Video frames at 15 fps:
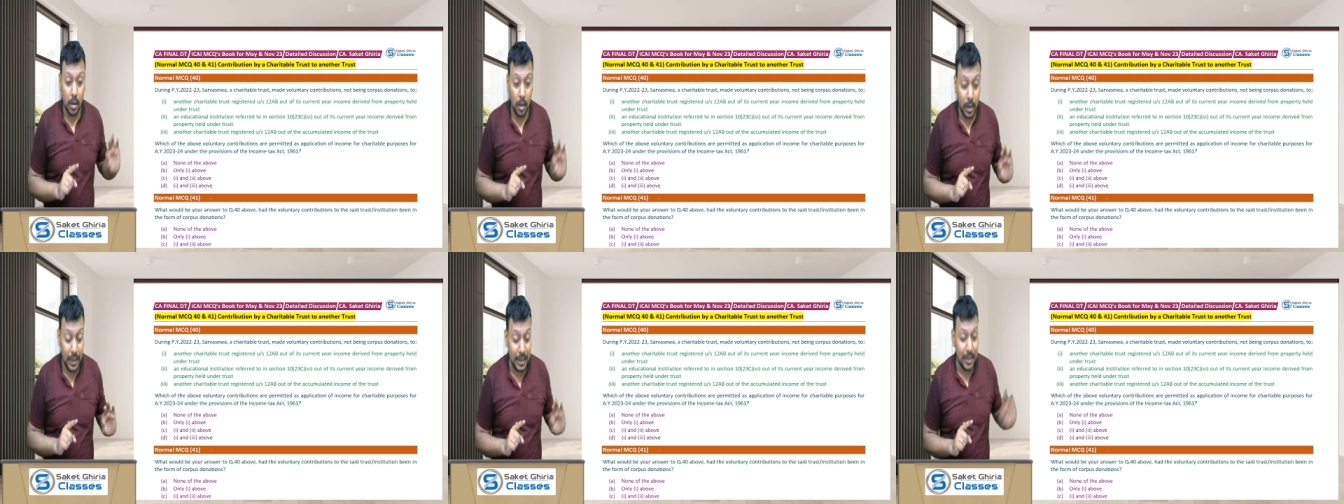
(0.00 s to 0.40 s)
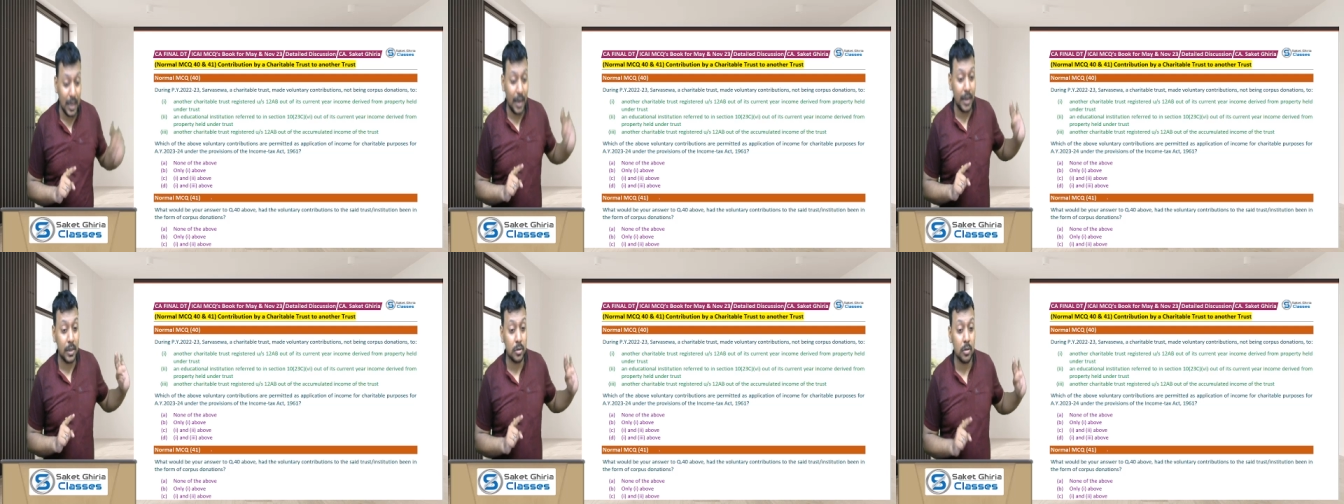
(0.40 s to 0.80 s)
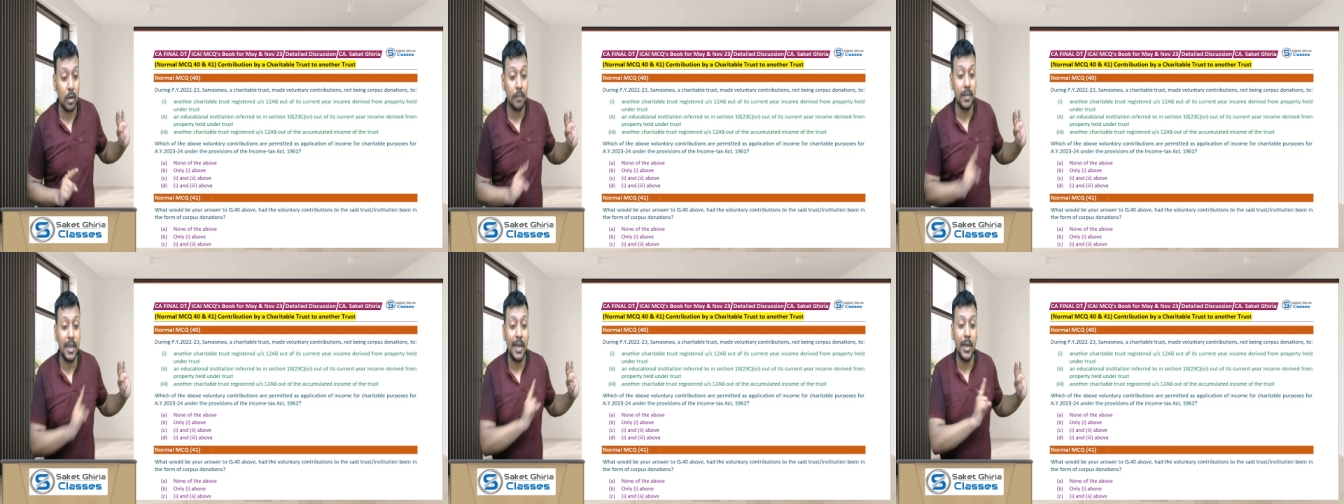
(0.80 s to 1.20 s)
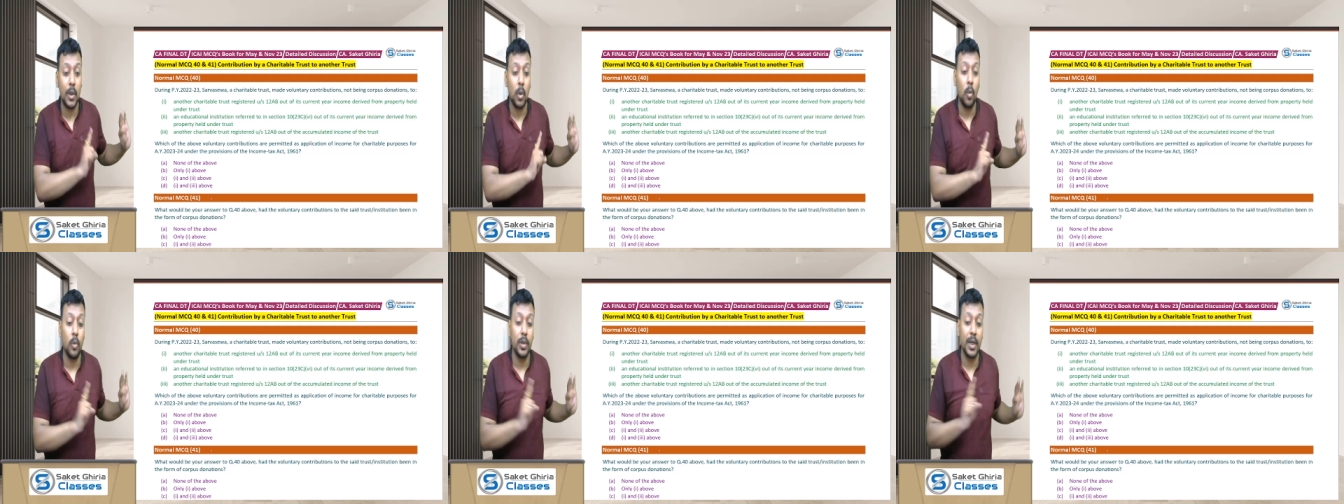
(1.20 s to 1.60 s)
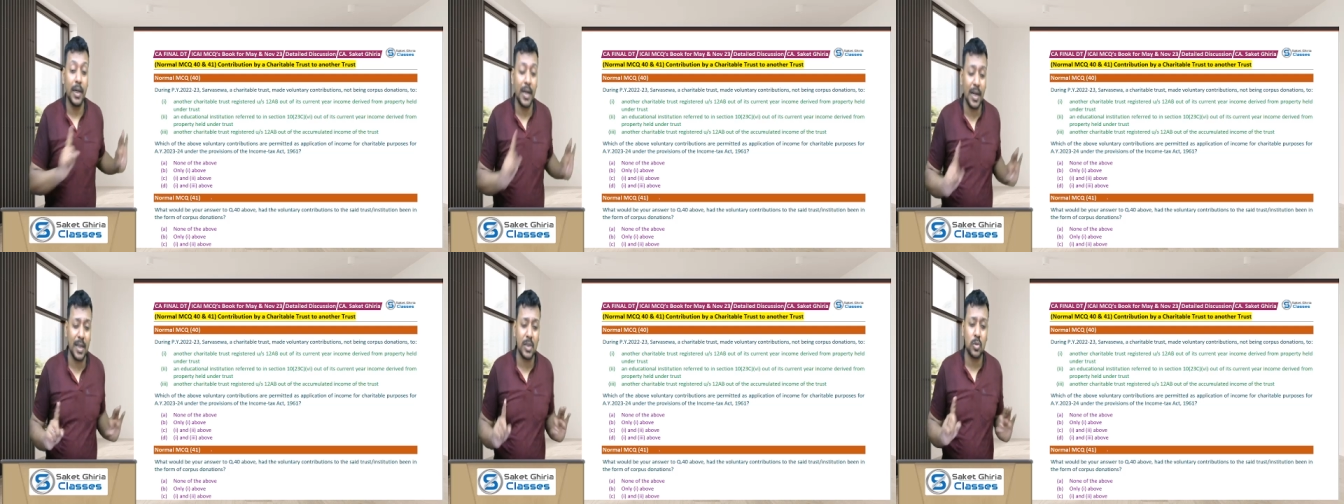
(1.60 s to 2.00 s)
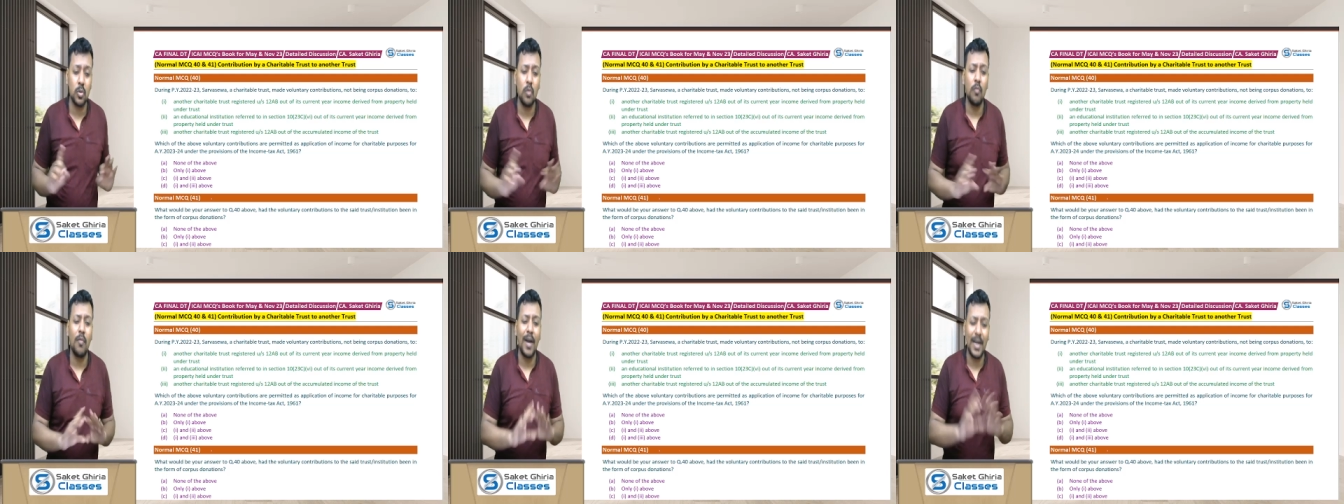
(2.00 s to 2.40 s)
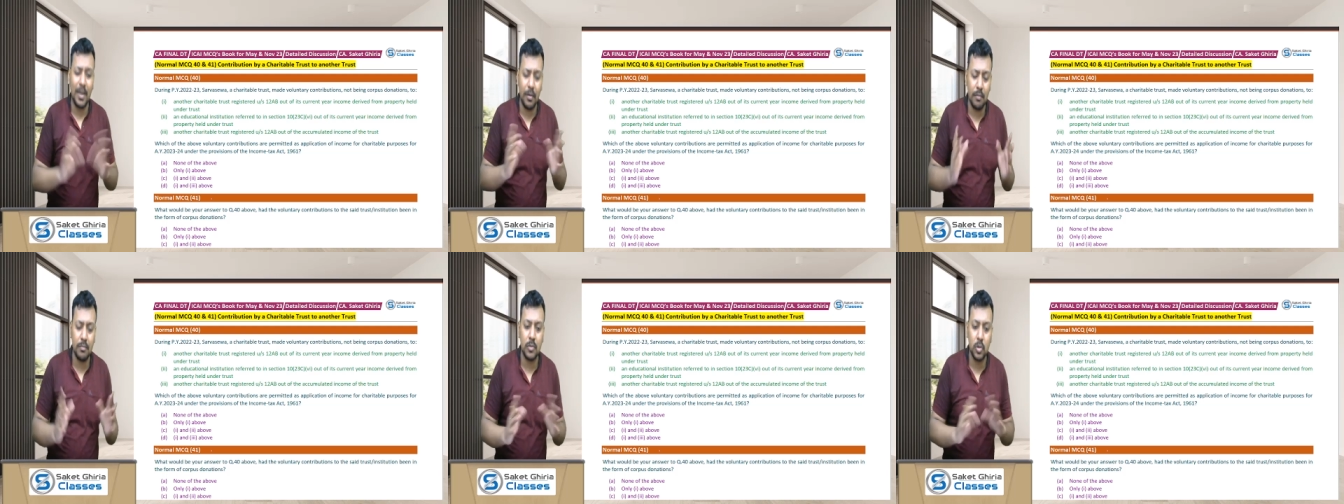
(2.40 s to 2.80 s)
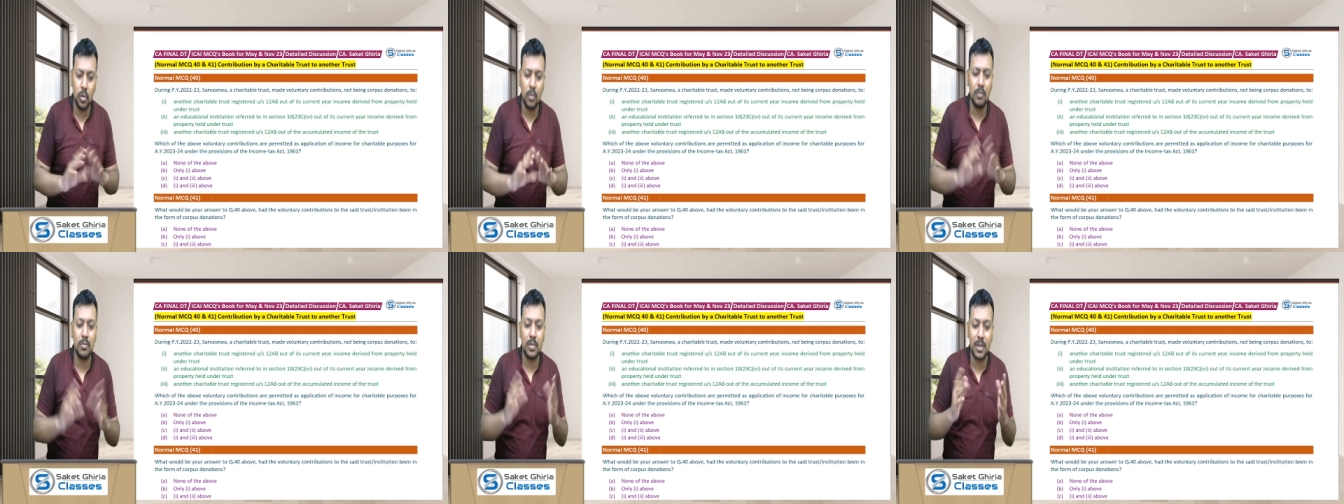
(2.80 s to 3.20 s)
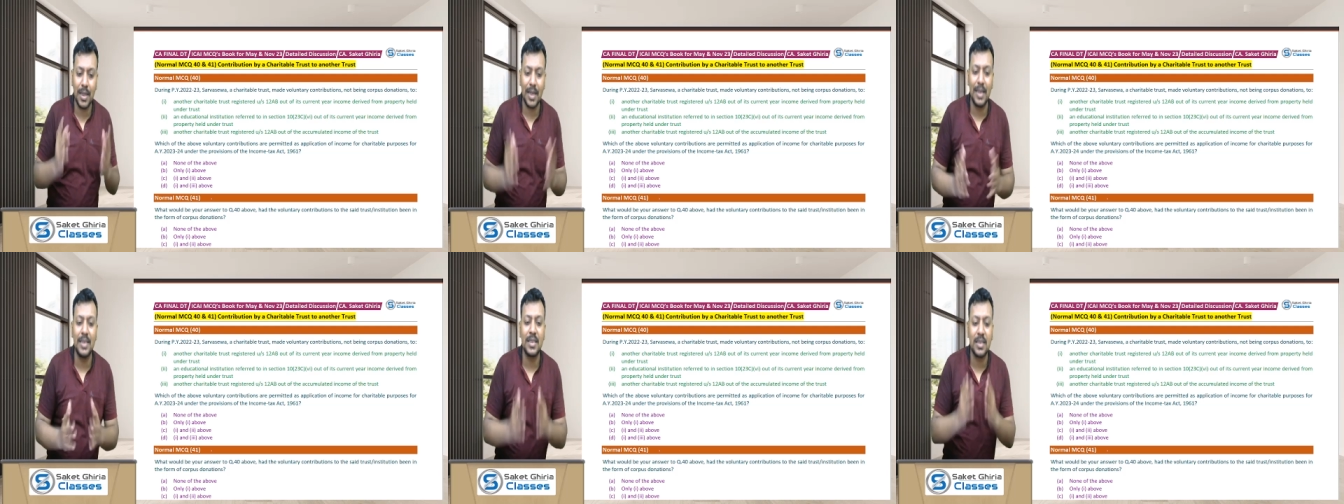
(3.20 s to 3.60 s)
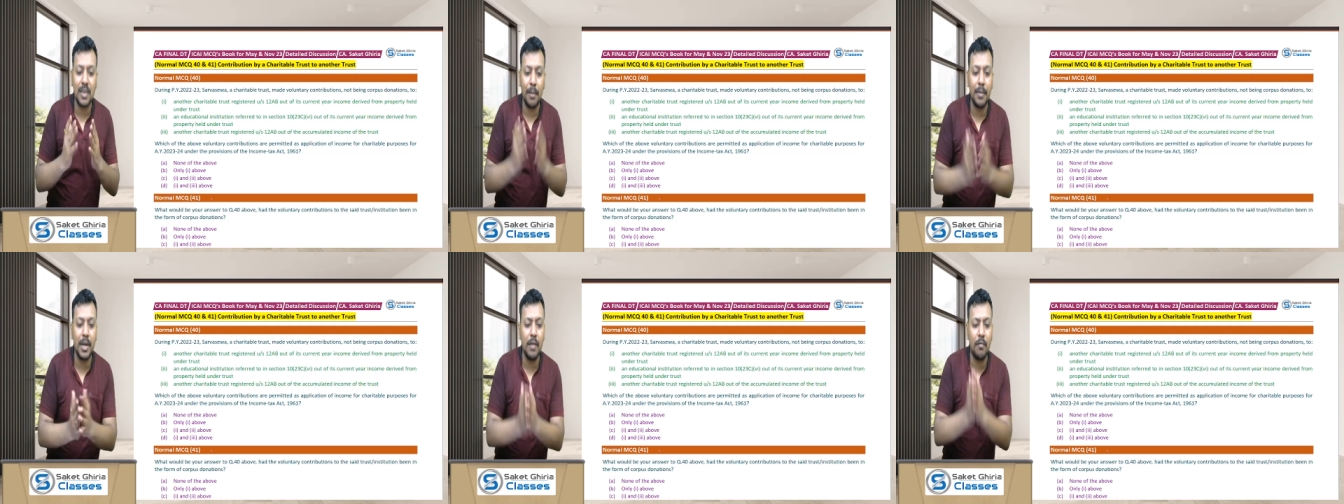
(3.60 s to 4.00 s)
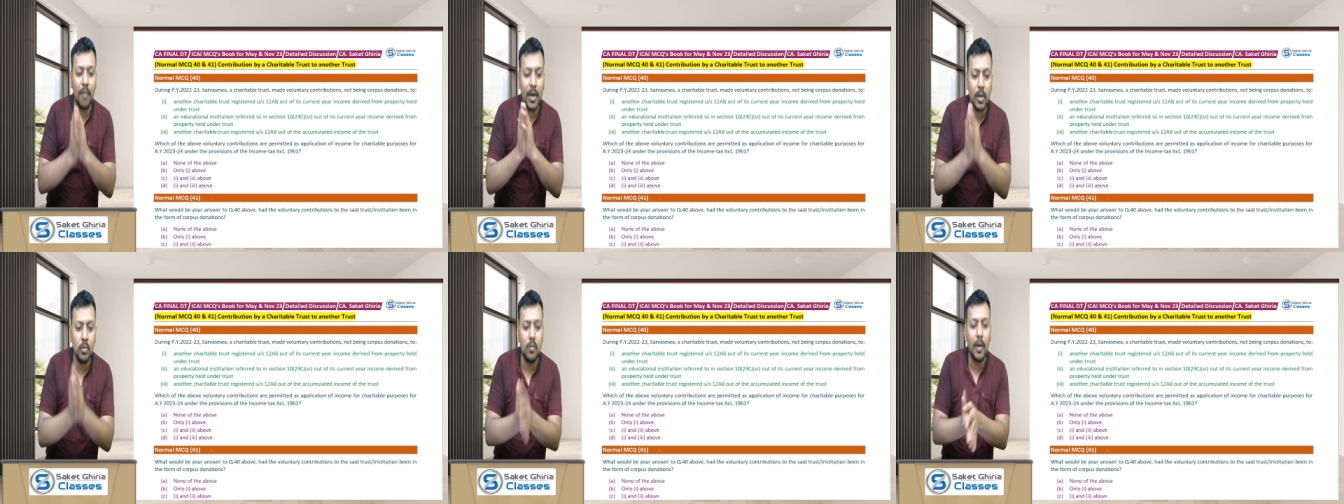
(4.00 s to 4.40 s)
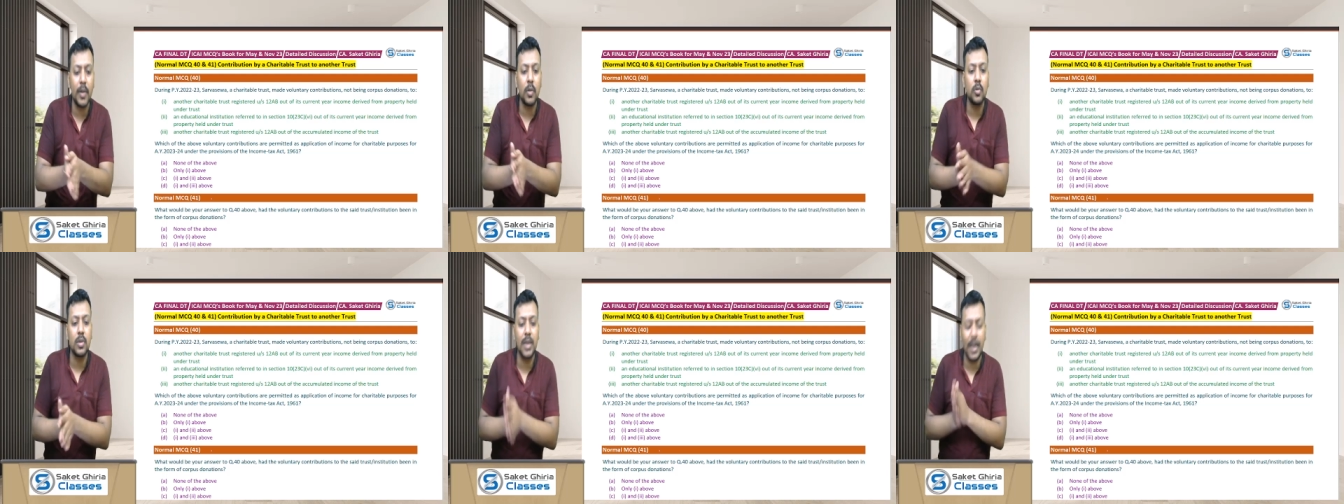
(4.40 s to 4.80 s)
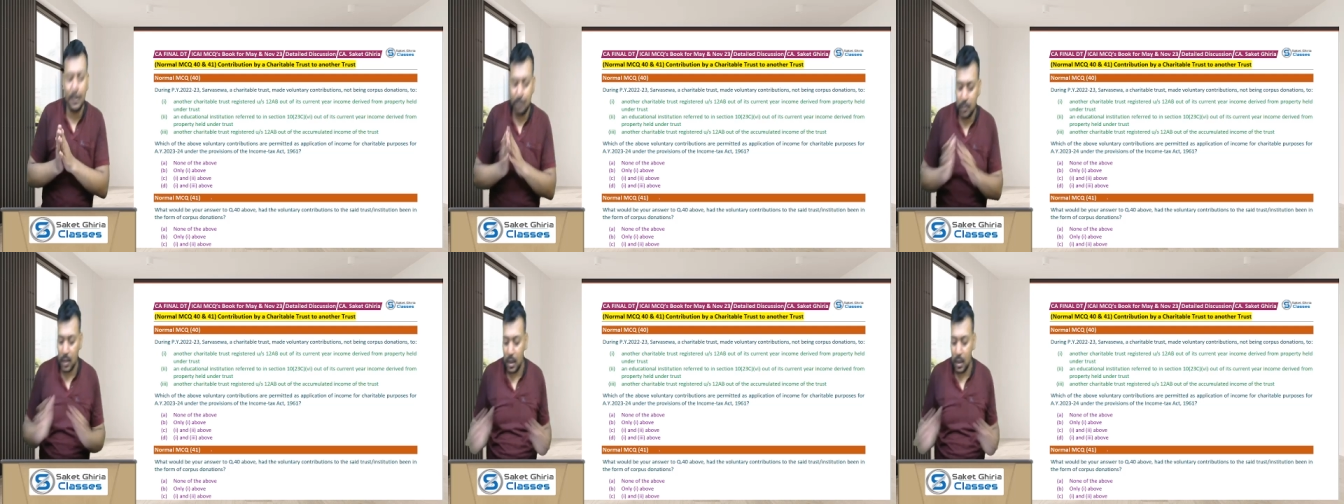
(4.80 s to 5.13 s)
in the hands of the donor trust. So sir, in summary, what you want to say?